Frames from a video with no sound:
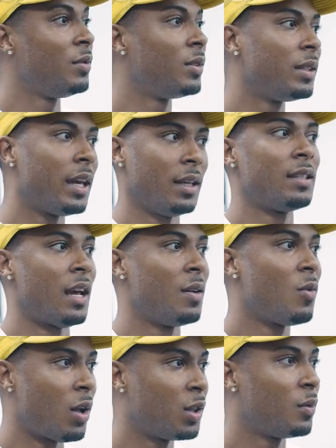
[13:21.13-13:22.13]
stuff. Yes, I
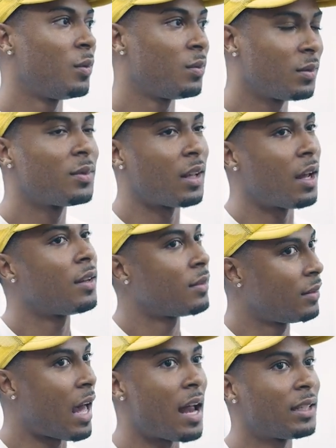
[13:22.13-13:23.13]
didn't walk in.
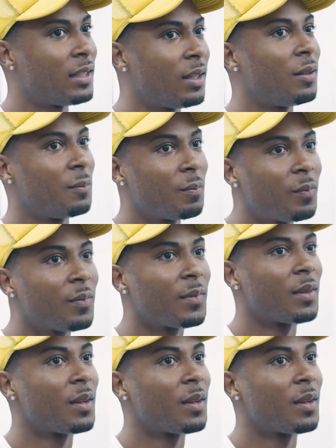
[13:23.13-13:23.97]
How old were you when